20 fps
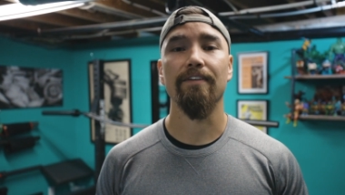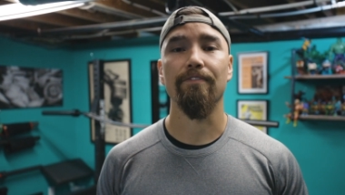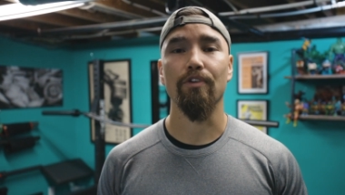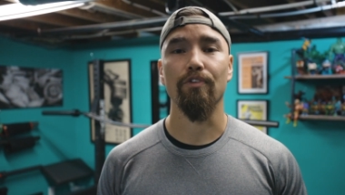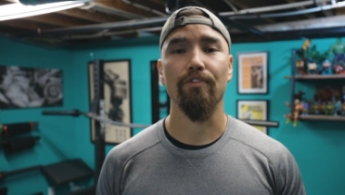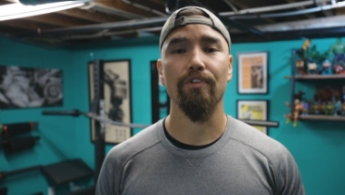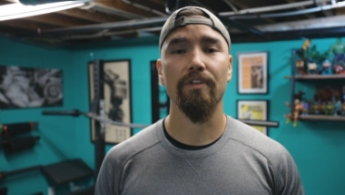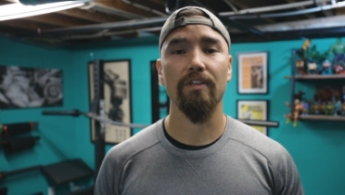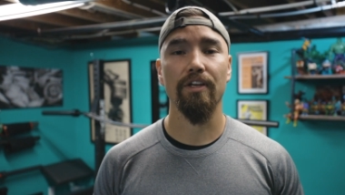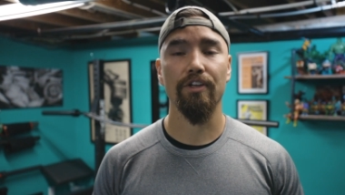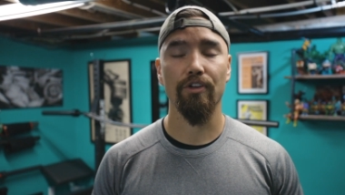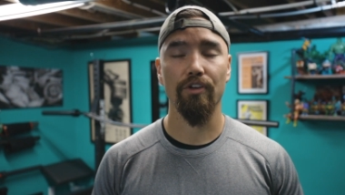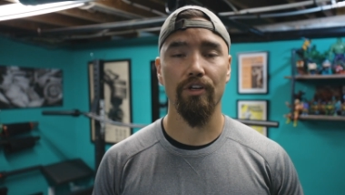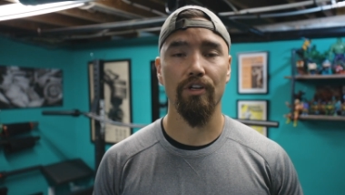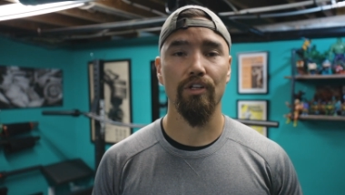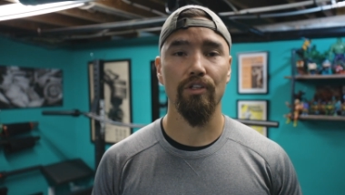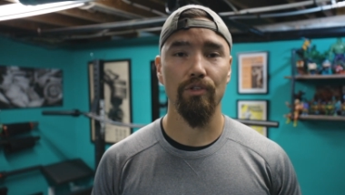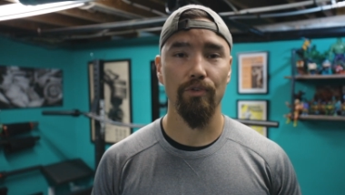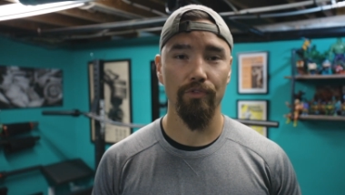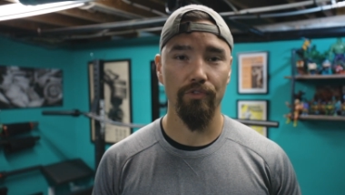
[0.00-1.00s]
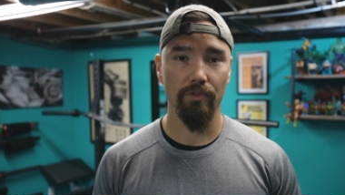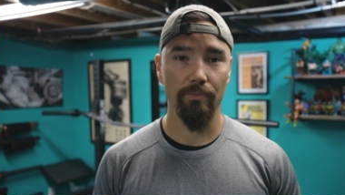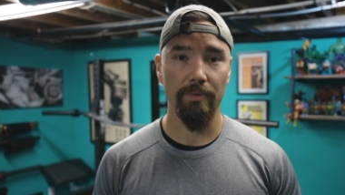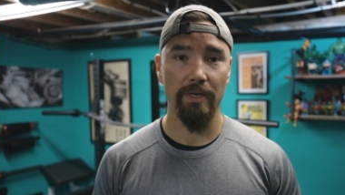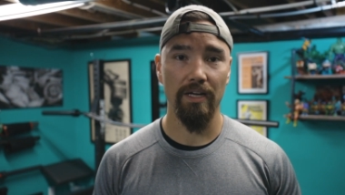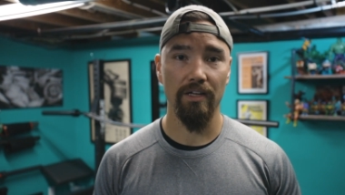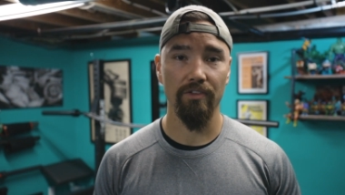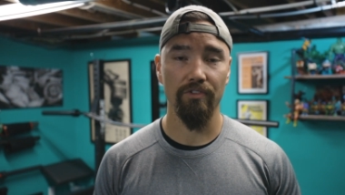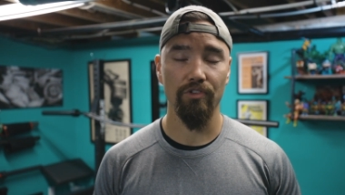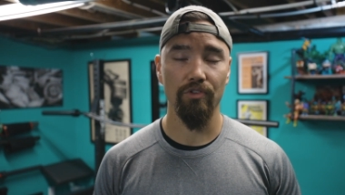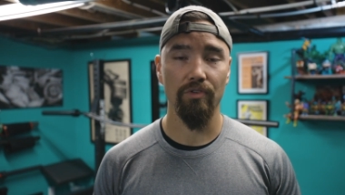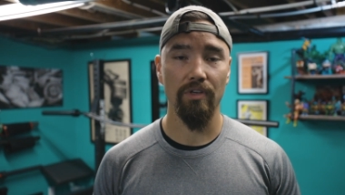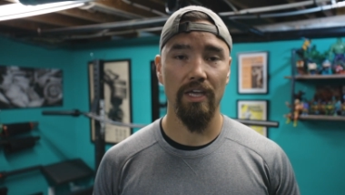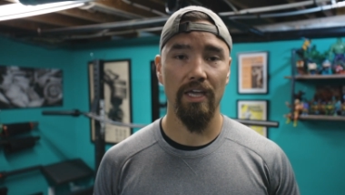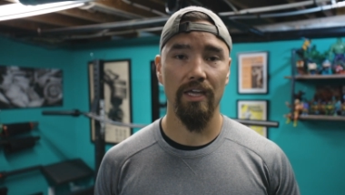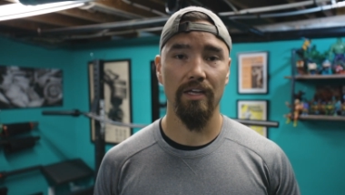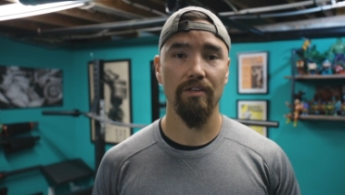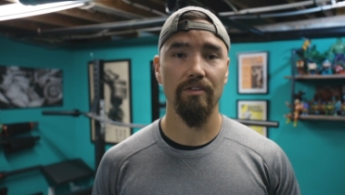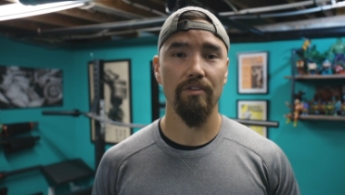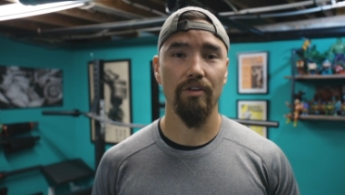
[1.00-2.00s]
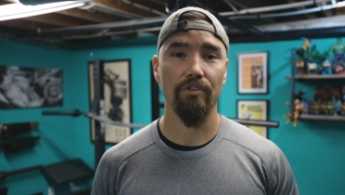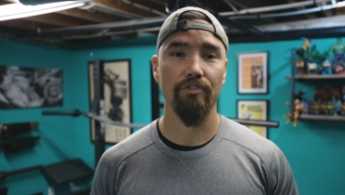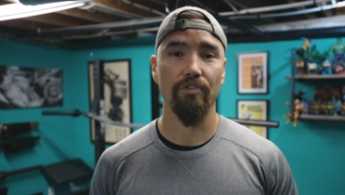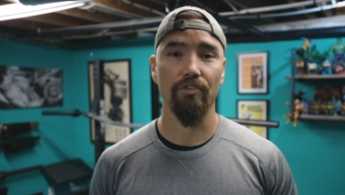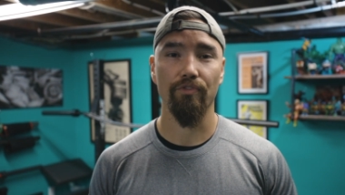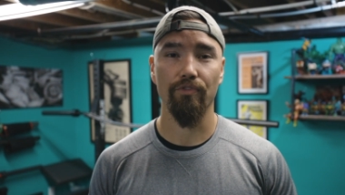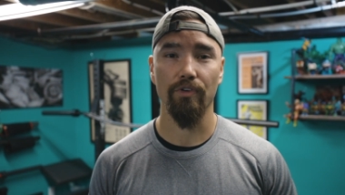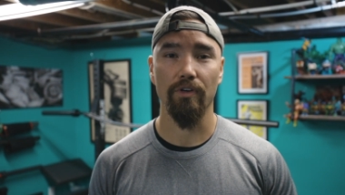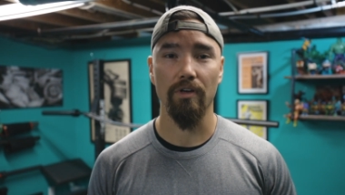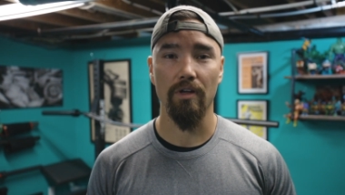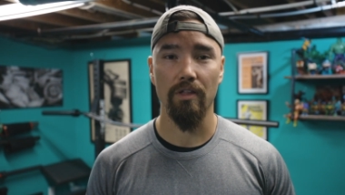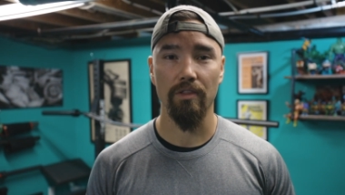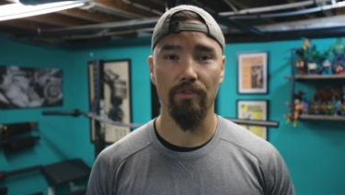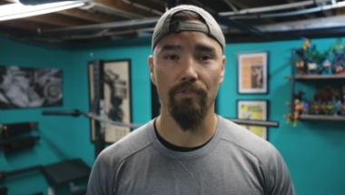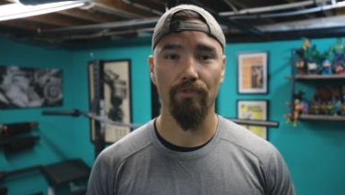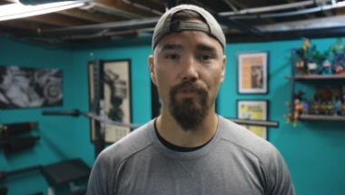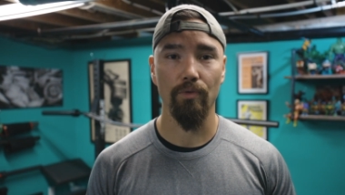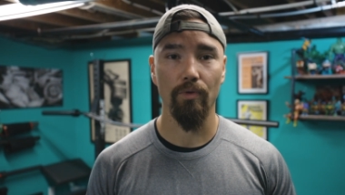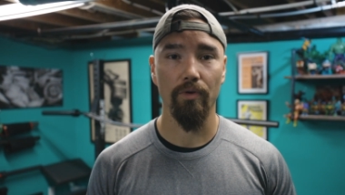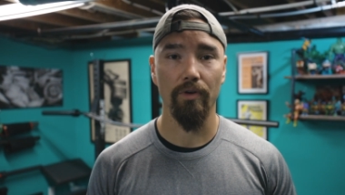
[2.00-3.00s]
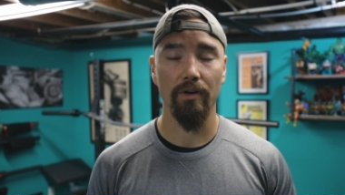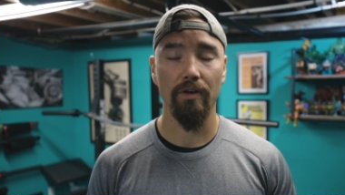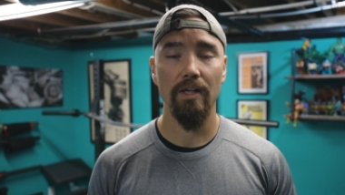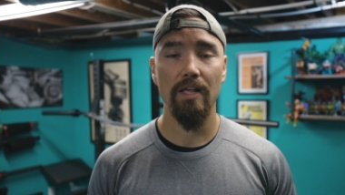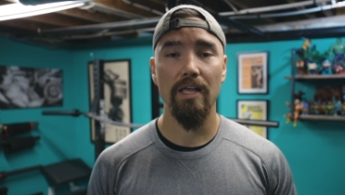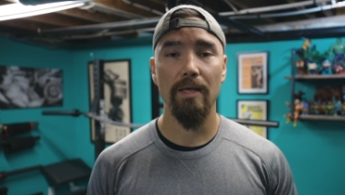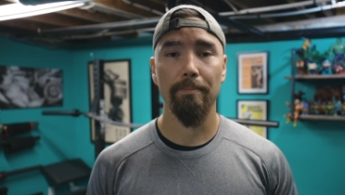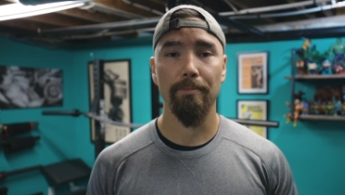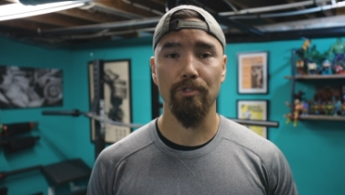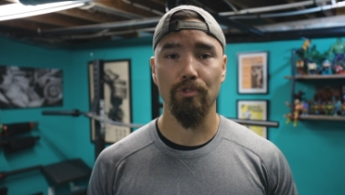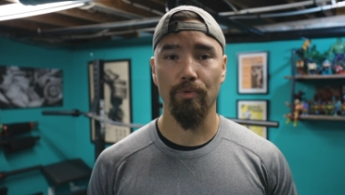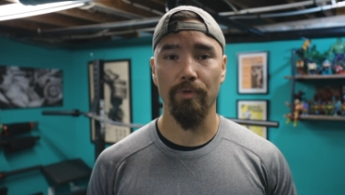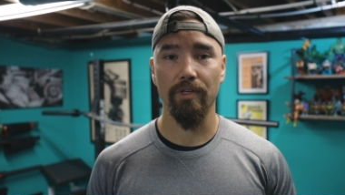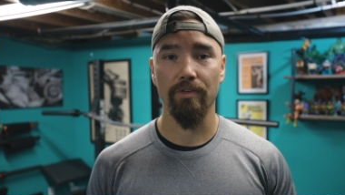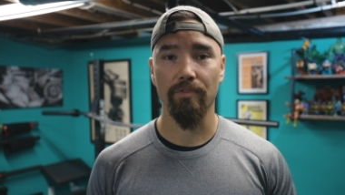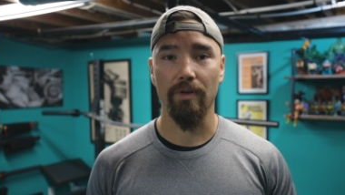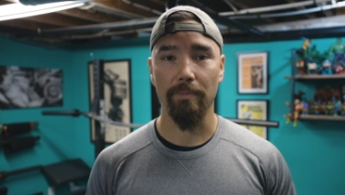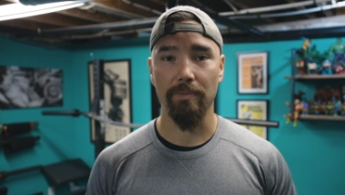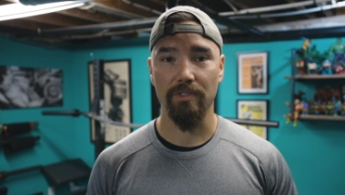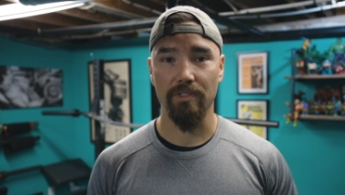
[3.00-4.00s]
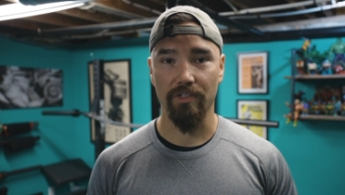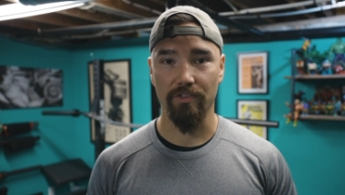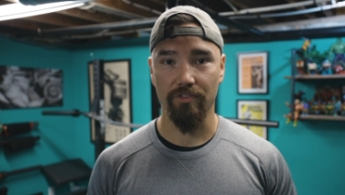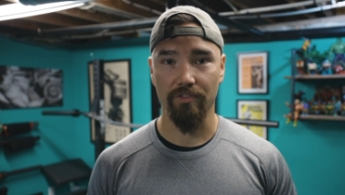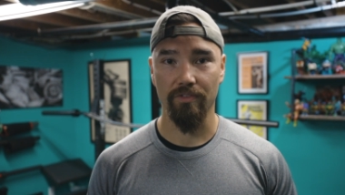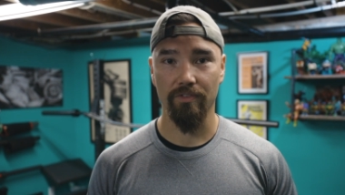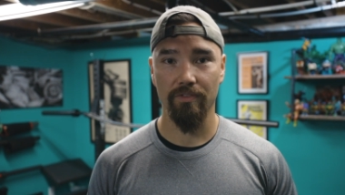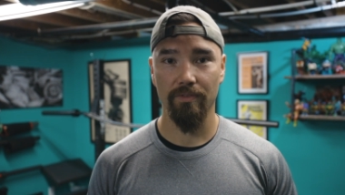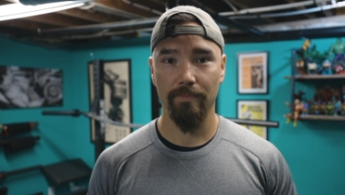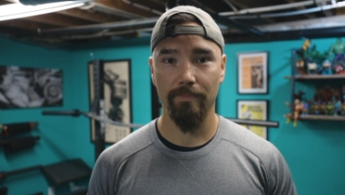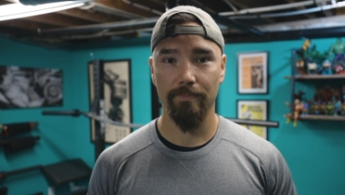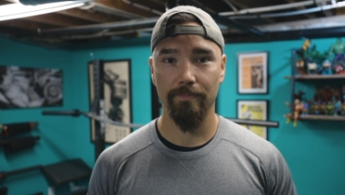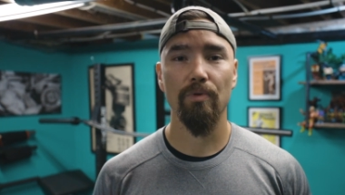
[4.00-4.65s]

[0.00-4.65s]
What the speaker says: If you feel like you're gonna lose your balance, you can touch your foot on the floor between repetitions.